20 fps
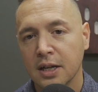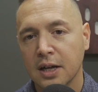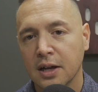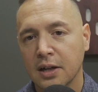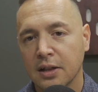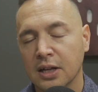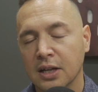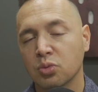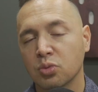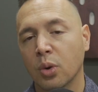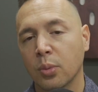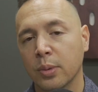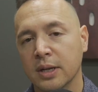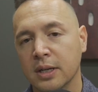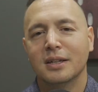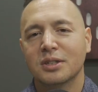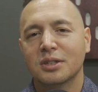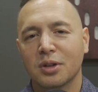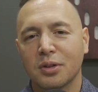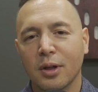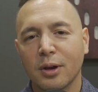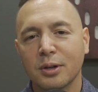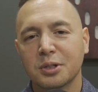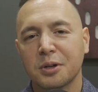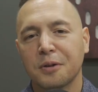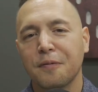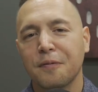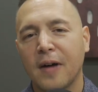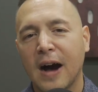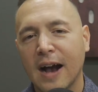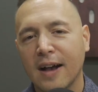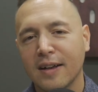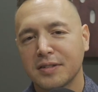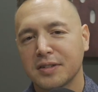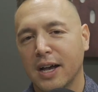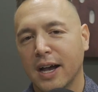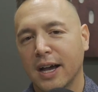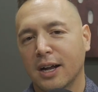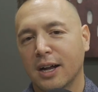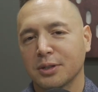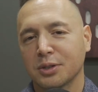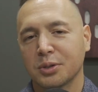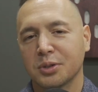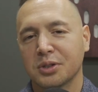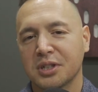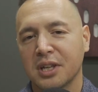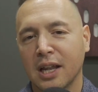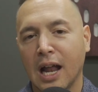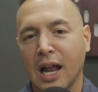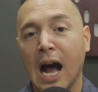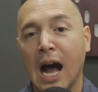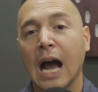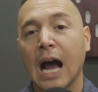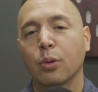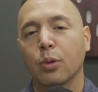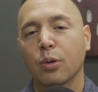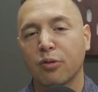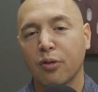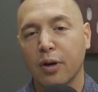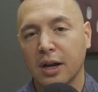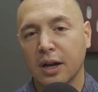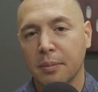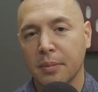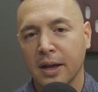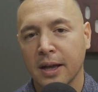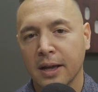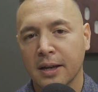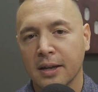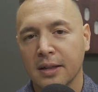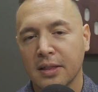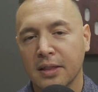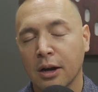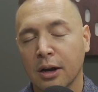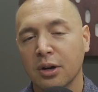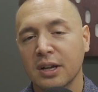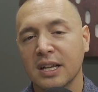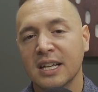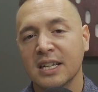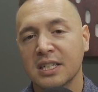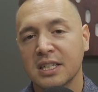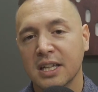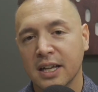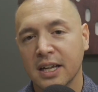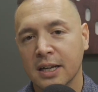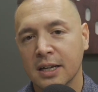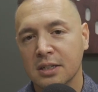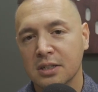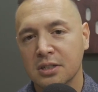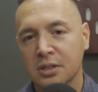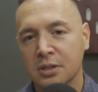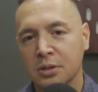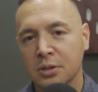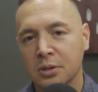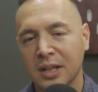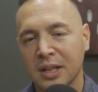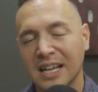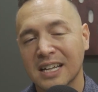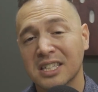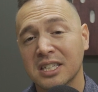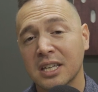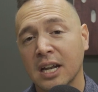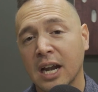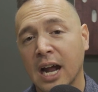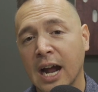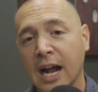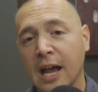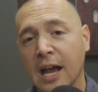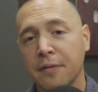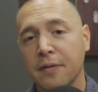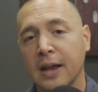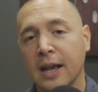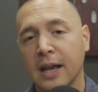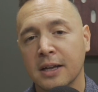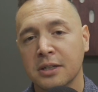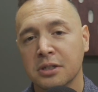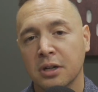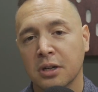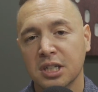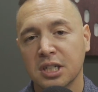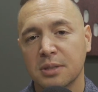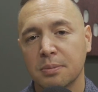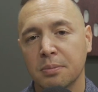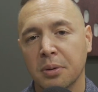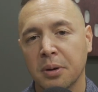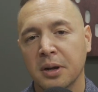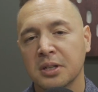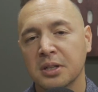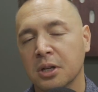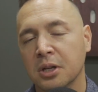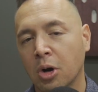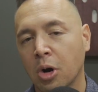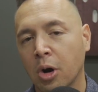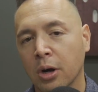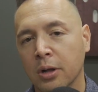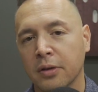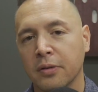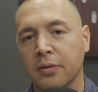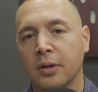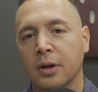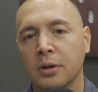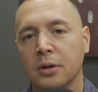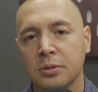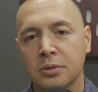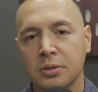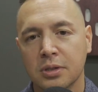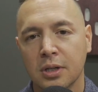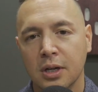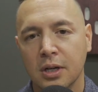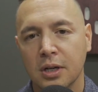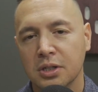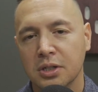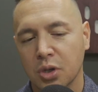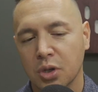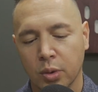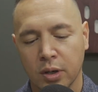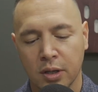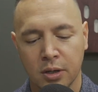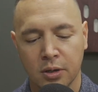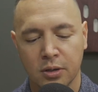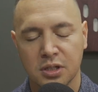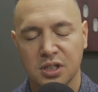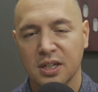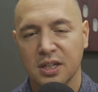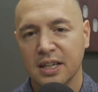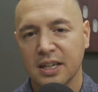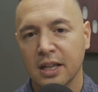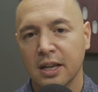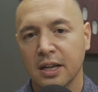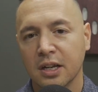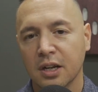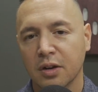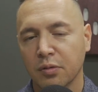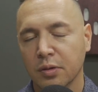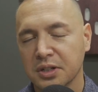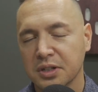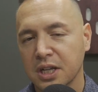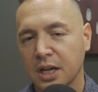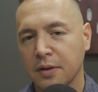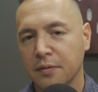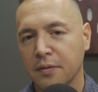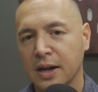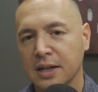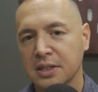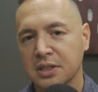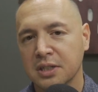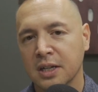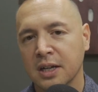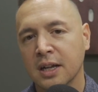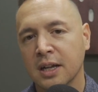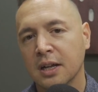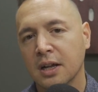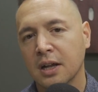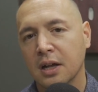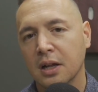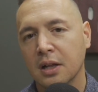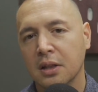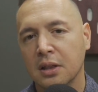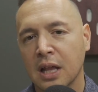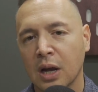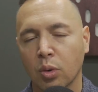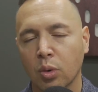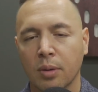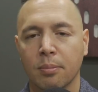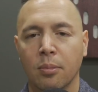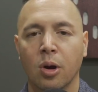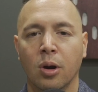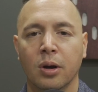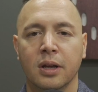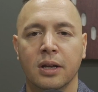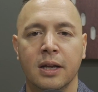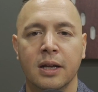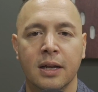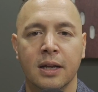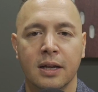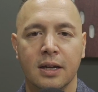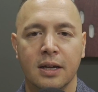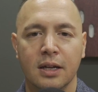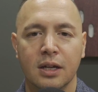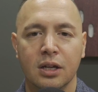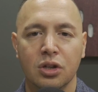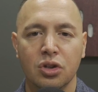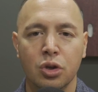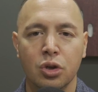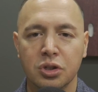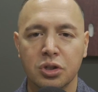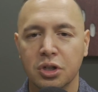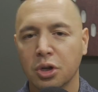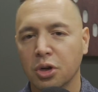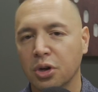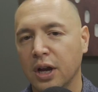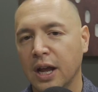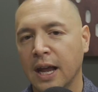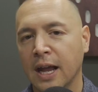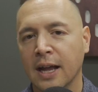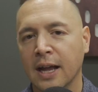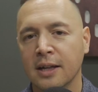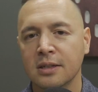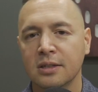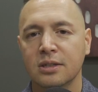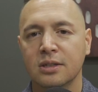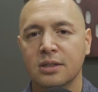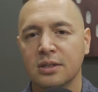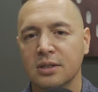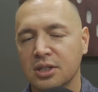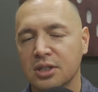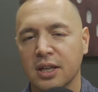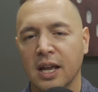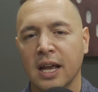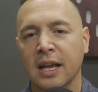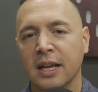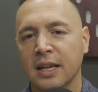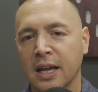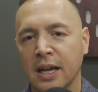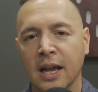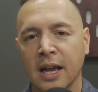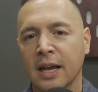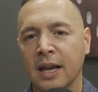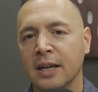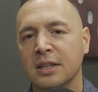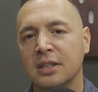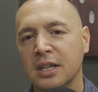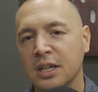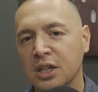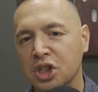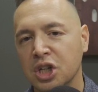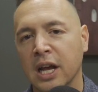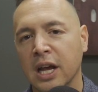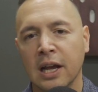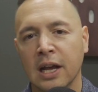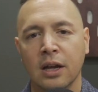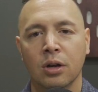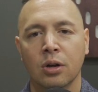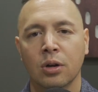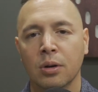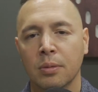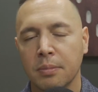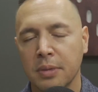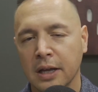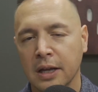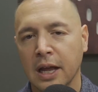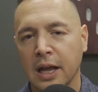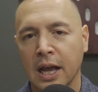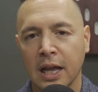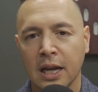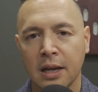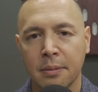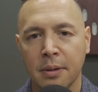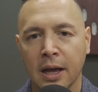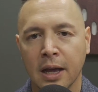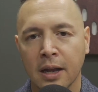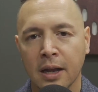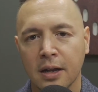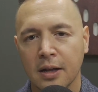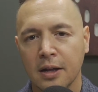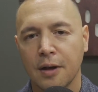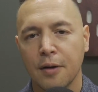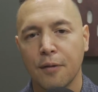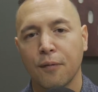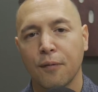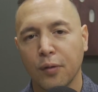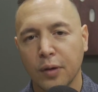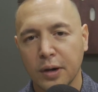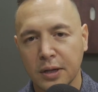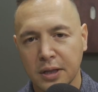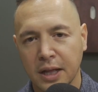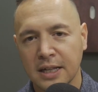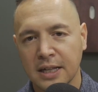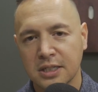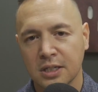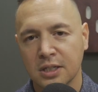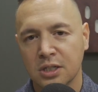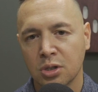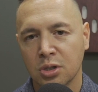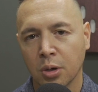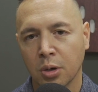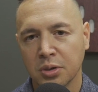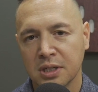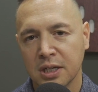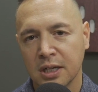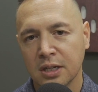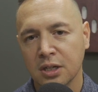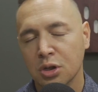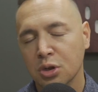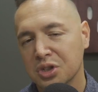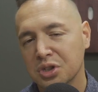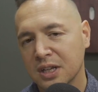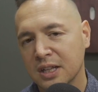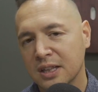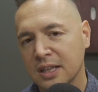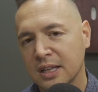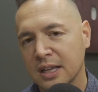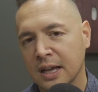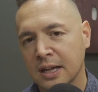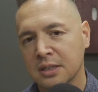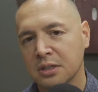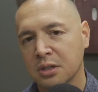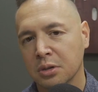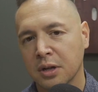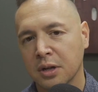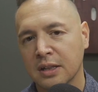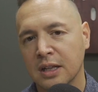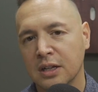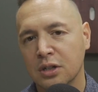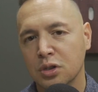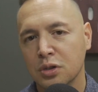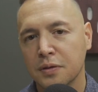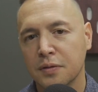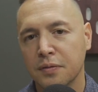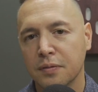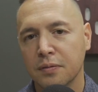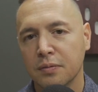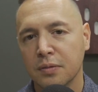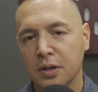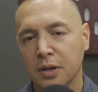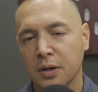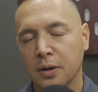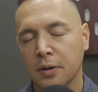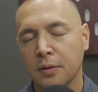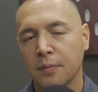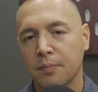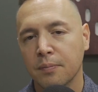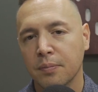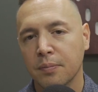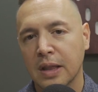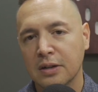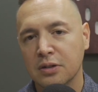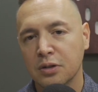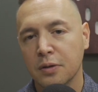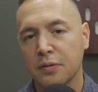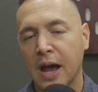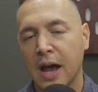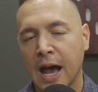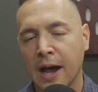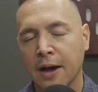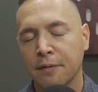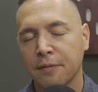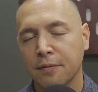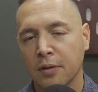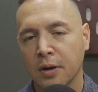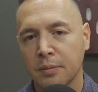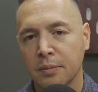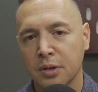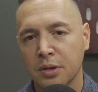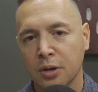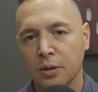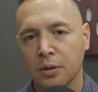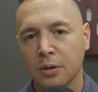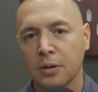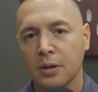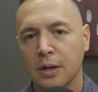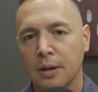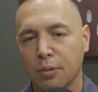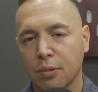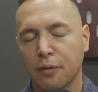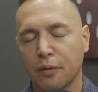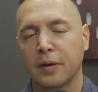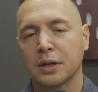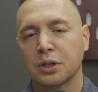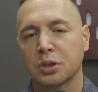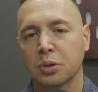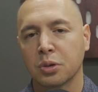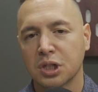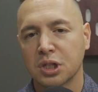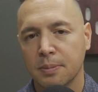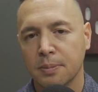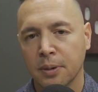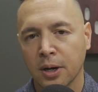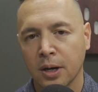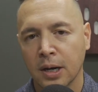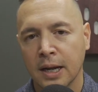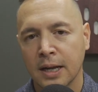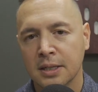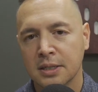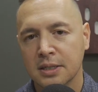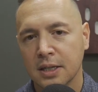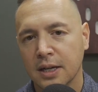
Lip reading: that's what we did. So those are 5 side hustles that I would recommend that are easy to get into. Like I said, I have hands-on experience in all of those. So whether it's getting into real estate investing, network marketing, using your hands, AKA DJing or being a handyman, freelance consulting, using the intellect that you've had from your professional experience,